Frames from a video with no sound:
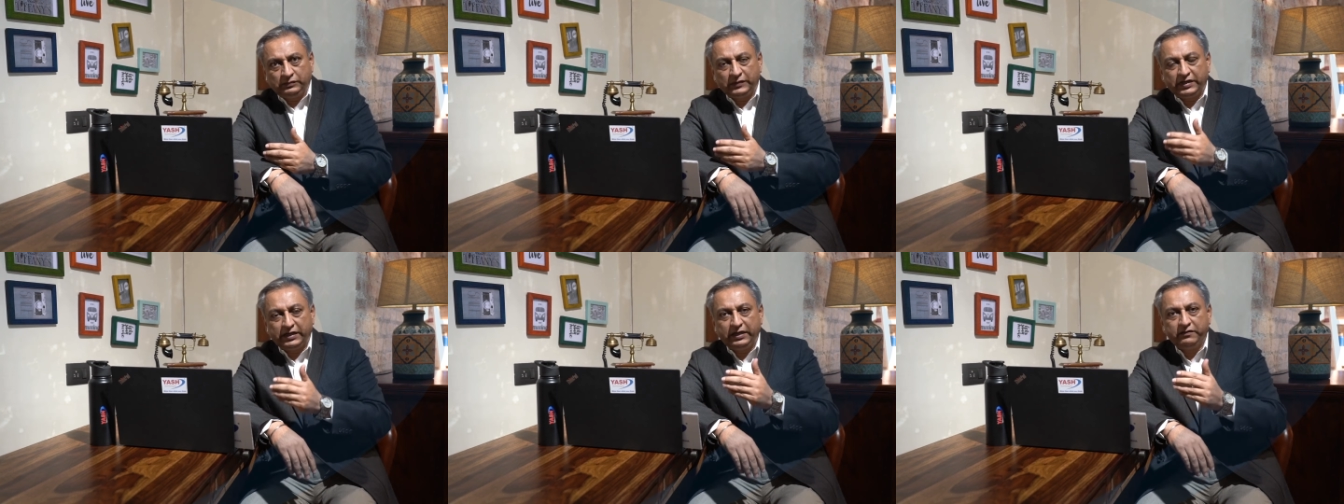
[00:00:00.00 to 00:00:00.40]

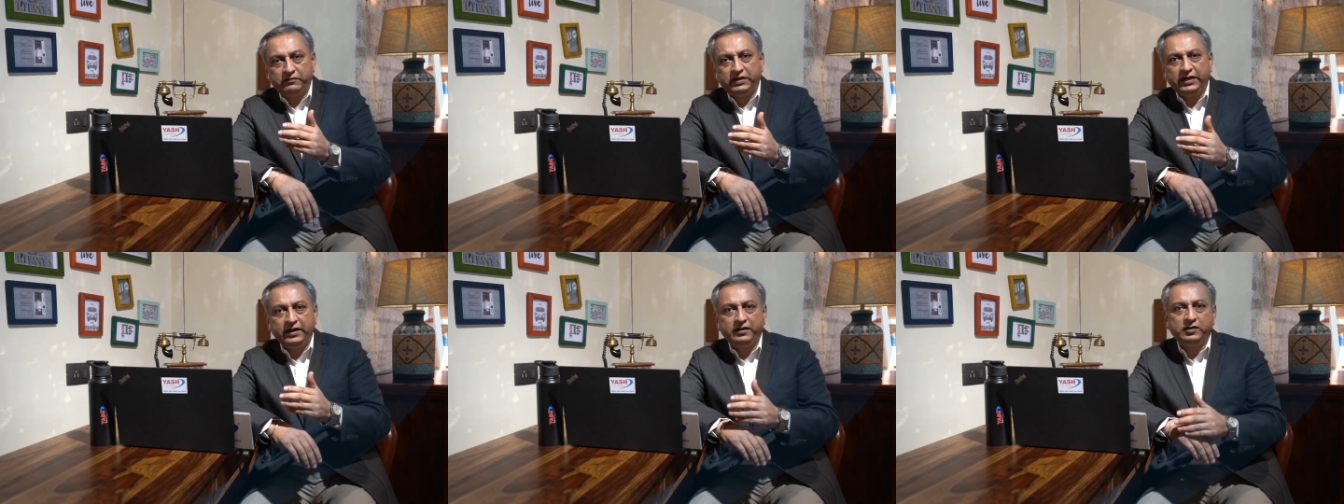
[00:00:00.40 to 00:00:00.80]

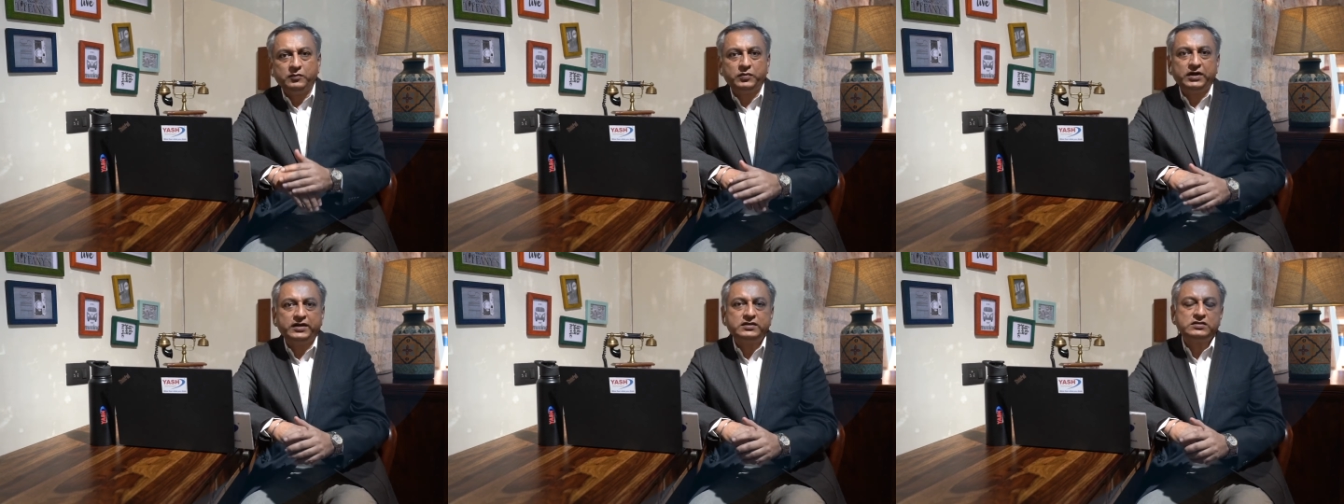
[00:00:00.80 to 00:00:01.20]
every
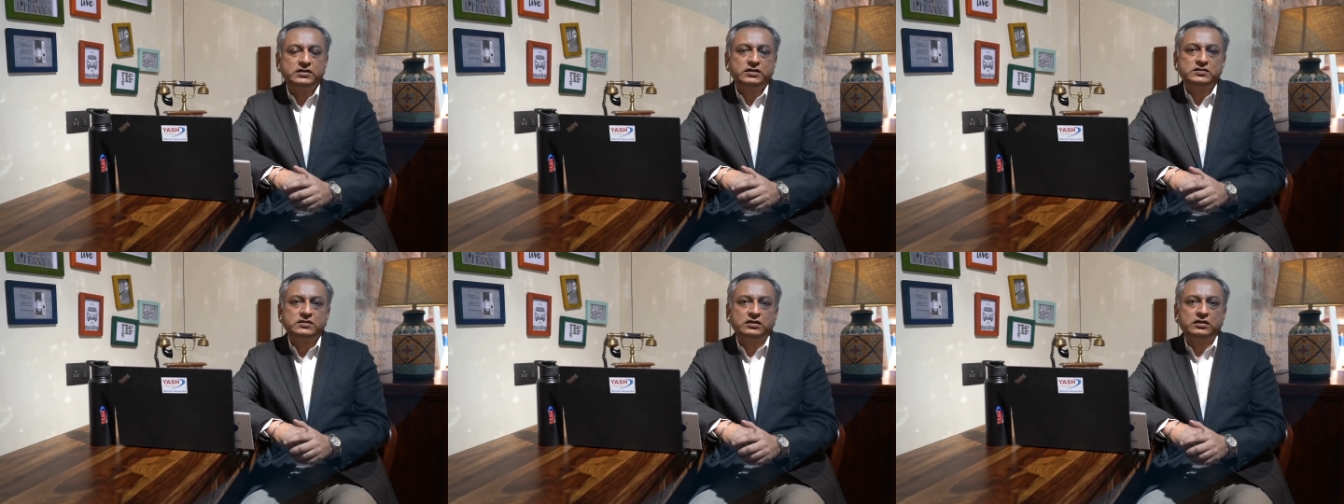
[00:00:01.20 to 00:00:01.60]
enterprise
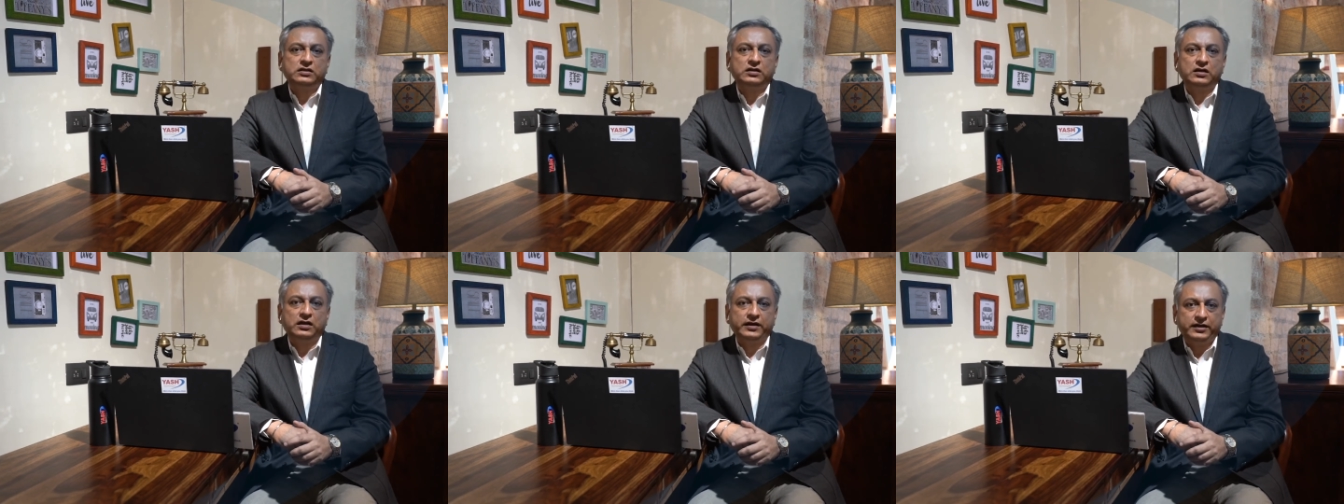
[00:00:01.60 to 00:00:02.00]
is a
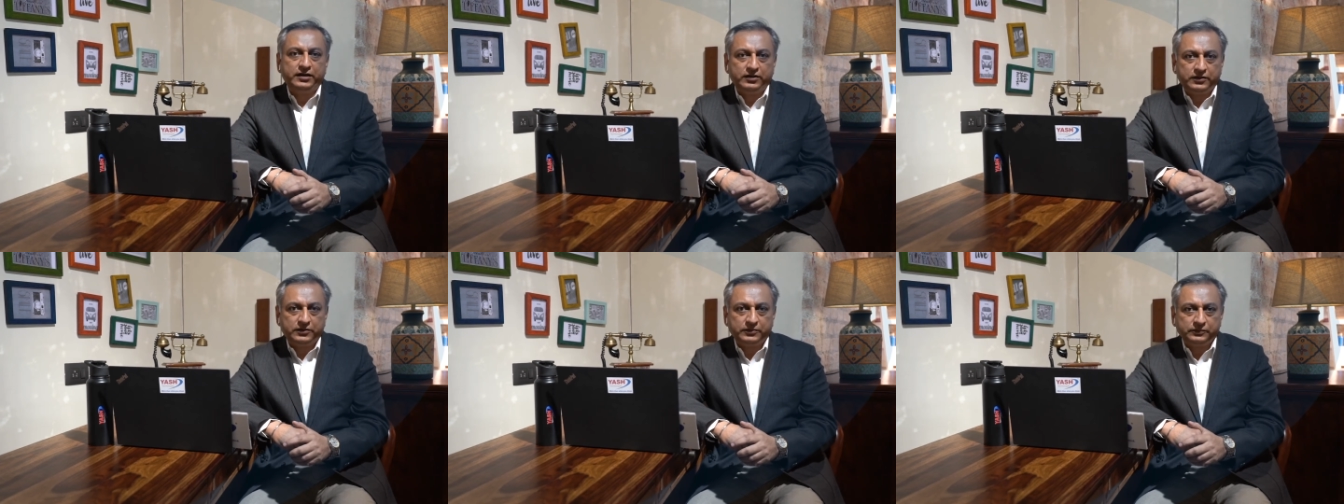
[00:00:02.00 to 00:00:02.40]

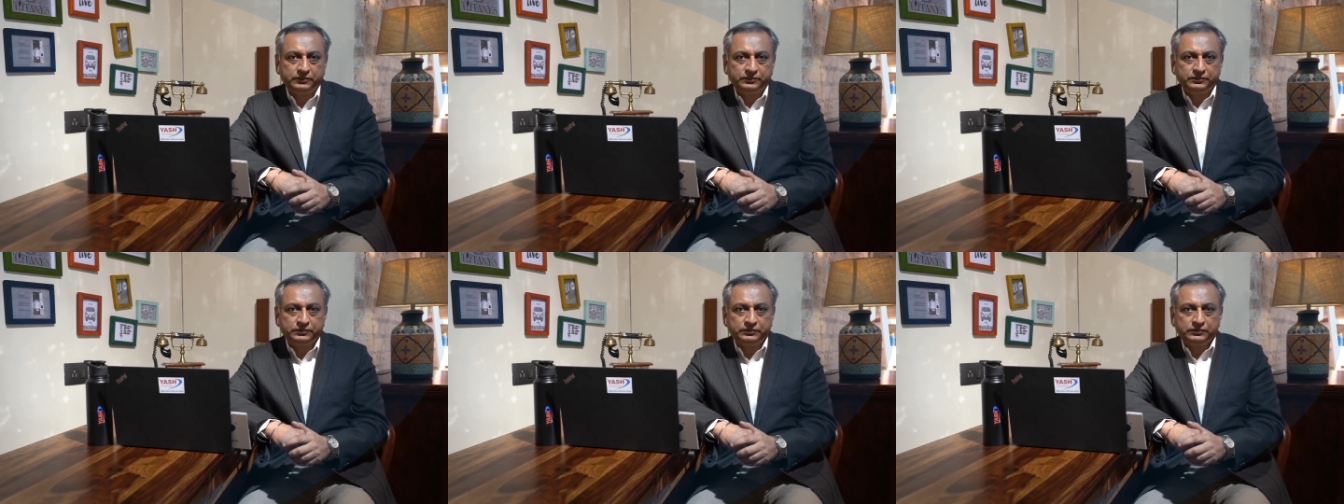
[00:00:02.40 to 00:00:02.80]
client
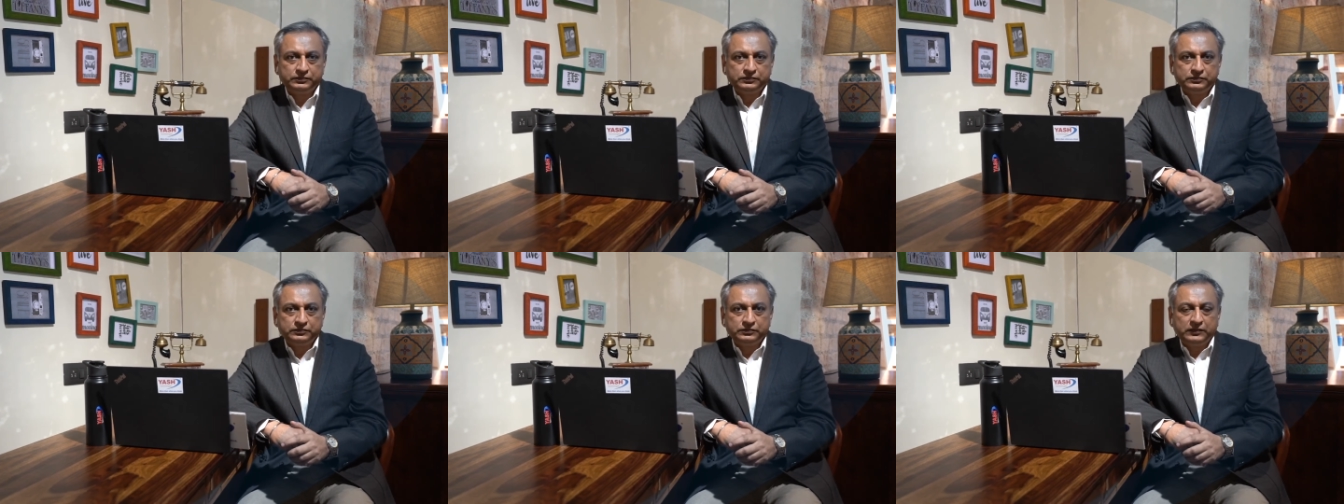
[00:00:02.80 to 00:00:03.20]

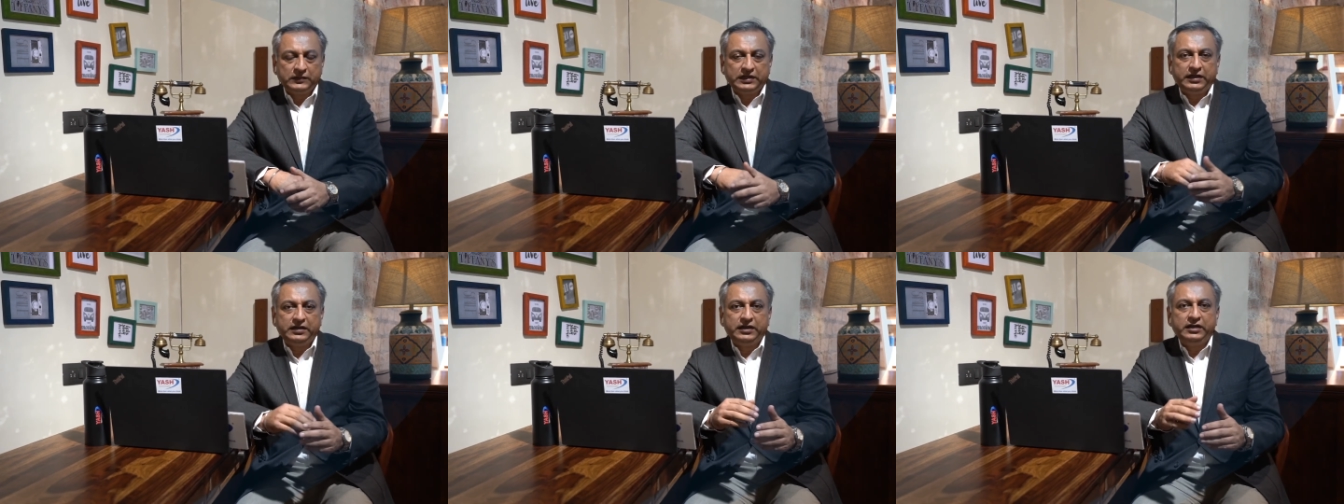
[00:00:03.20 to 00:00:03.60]

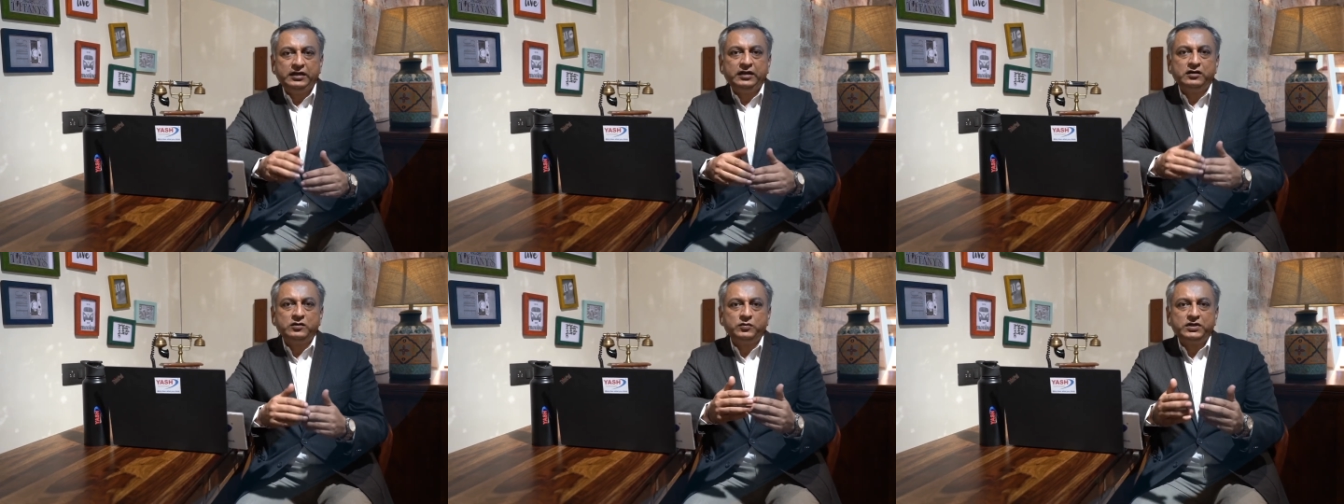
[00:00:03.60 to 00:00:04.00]
and any
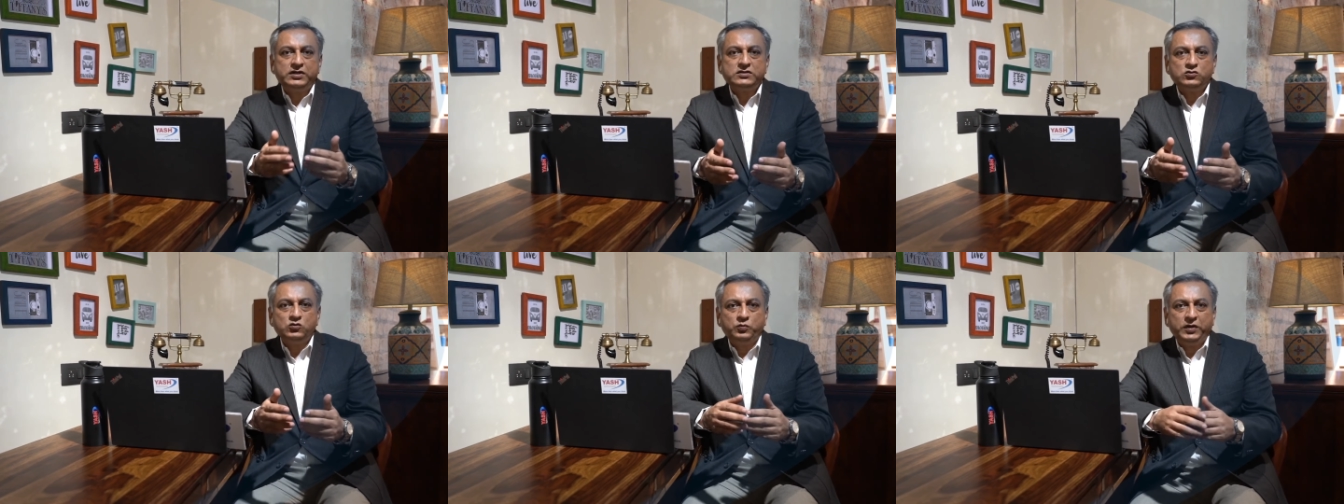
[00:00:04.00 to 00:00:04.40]
enterprise
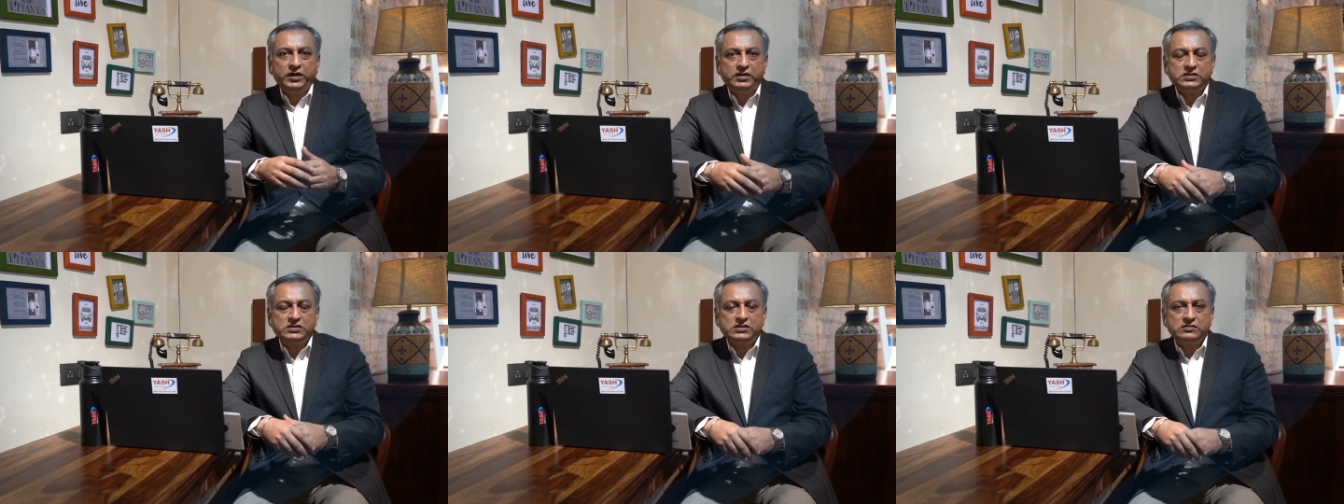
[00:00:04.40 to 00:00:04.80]
who
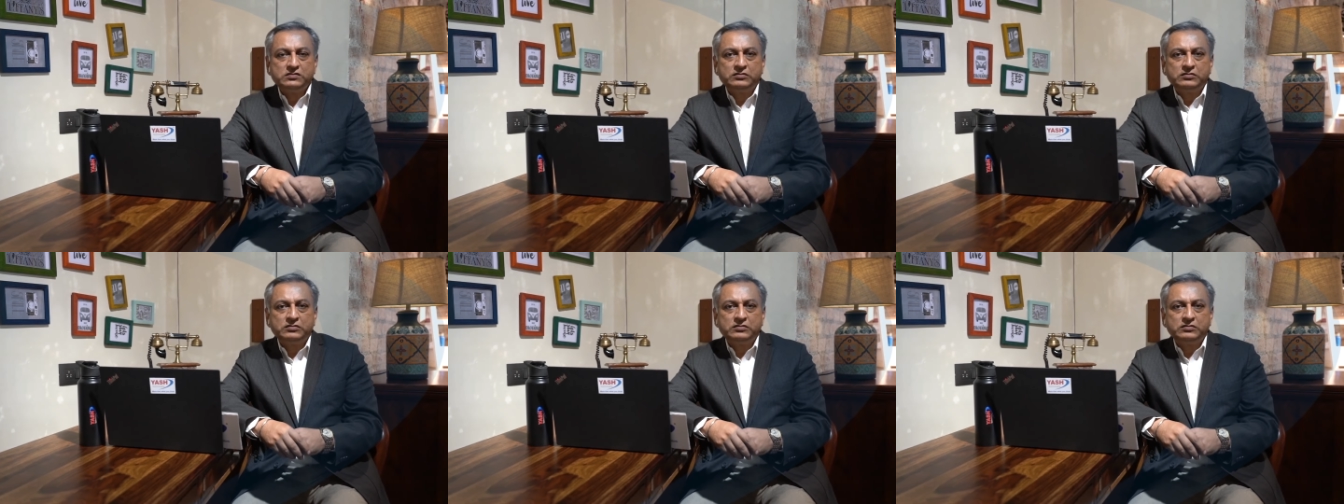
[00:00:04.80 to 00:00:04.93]
pays